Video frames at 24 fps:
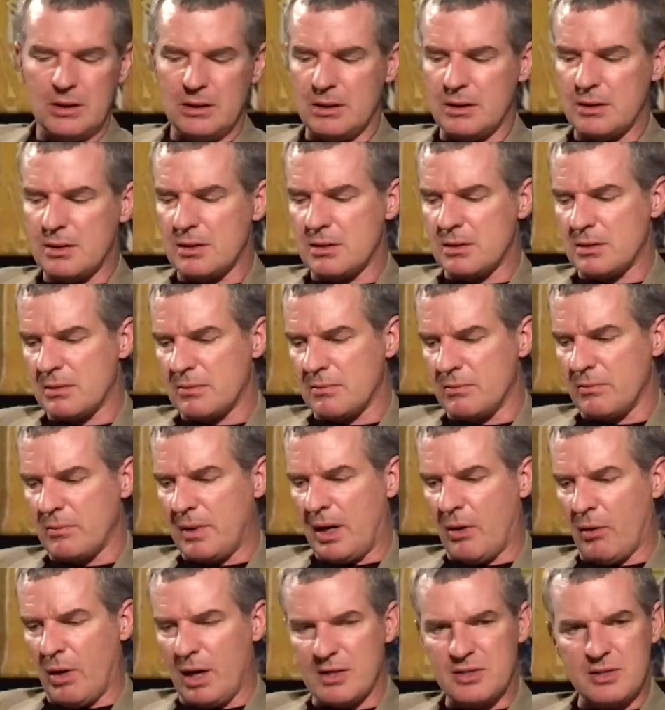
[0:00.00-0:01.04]
This is
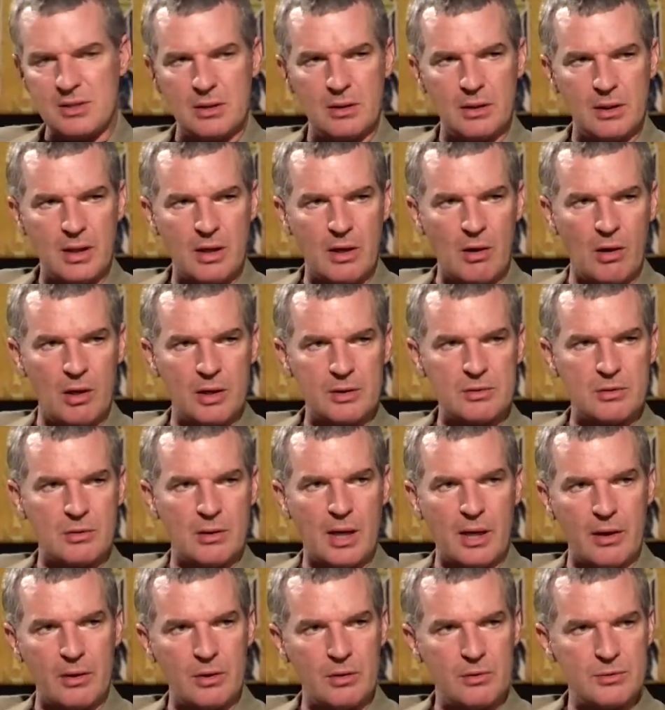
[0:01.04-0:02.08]
how I see the character.
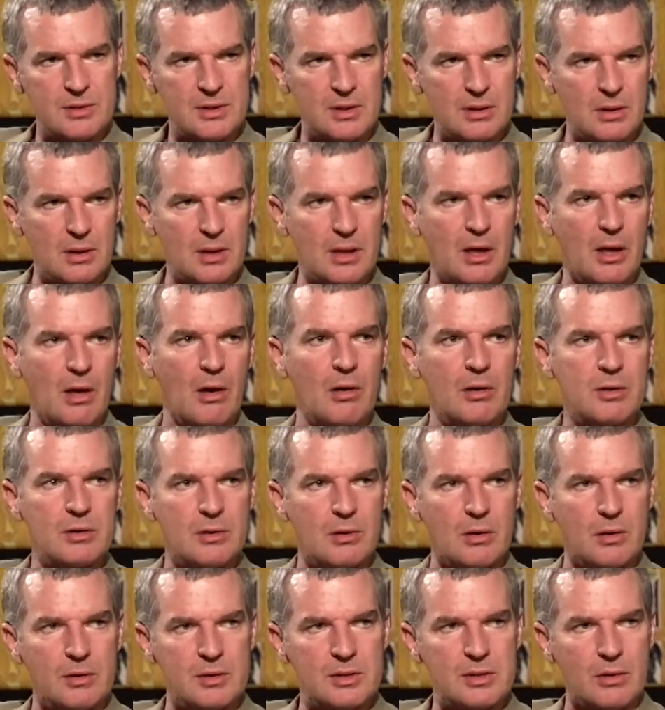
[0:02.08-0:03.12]
How do you see the
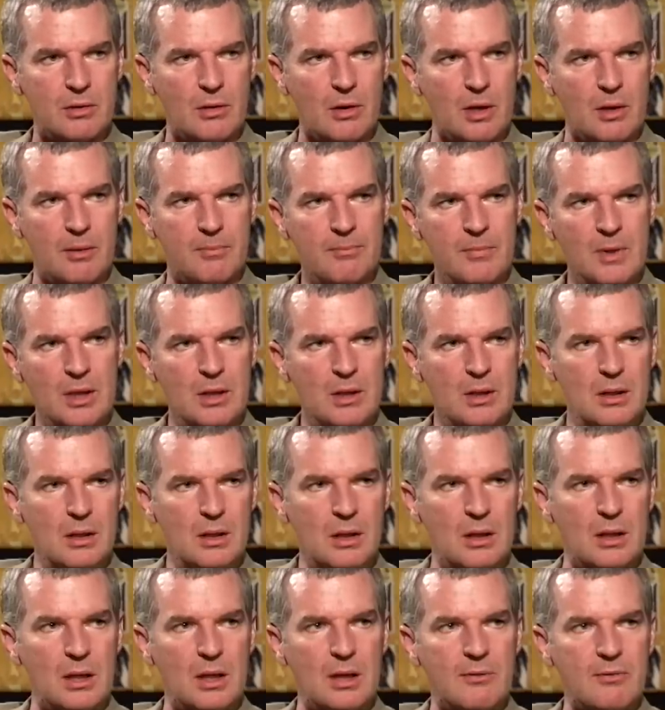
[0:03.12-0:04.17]
character? Is there a,
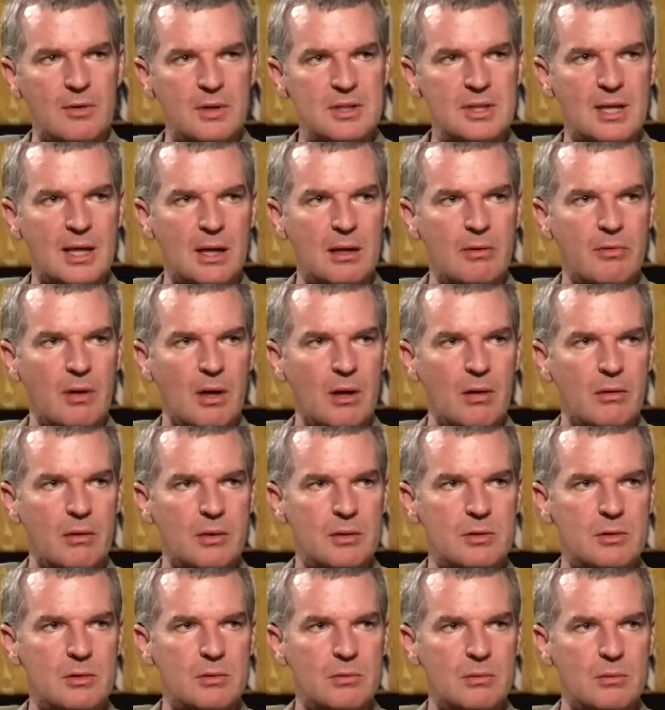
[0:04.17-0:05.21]
a give and take there
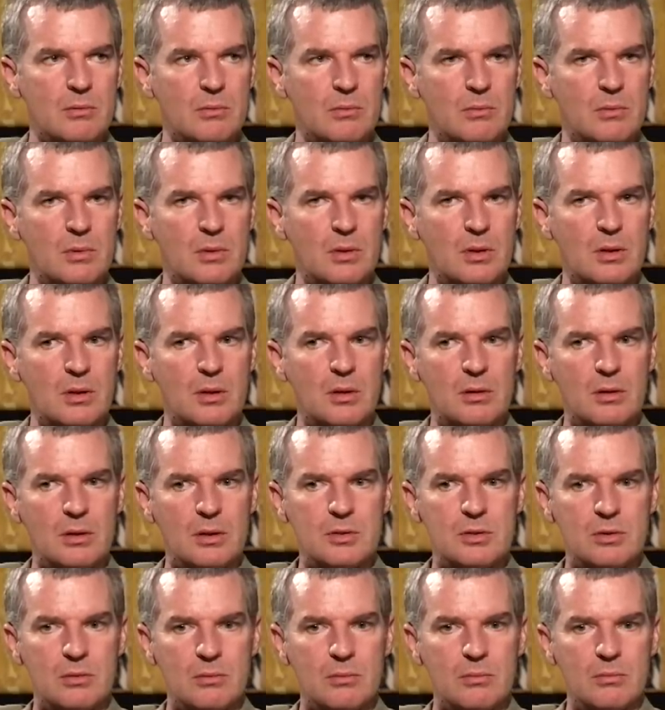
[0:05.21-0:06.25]
that you uh,
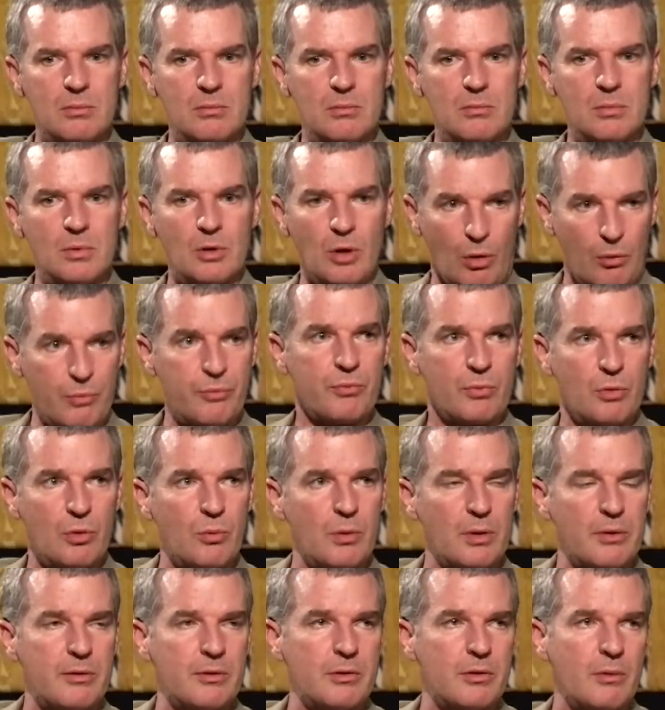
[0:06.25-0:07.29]
that you go through
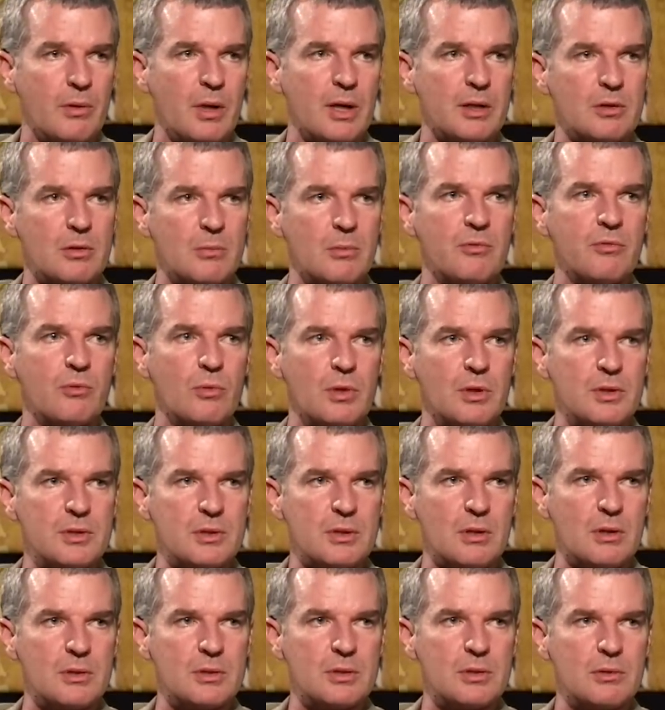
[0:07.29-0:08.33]
with the director before you
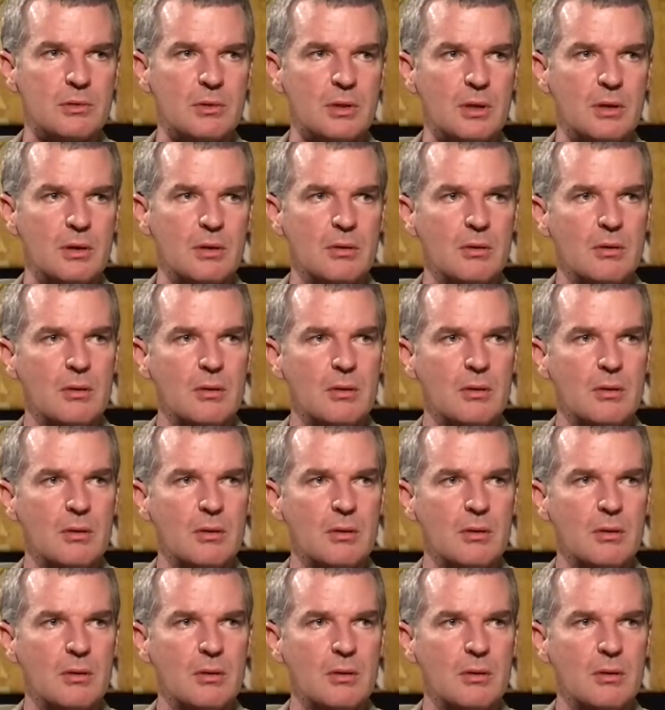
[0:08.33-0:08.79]
start shooting?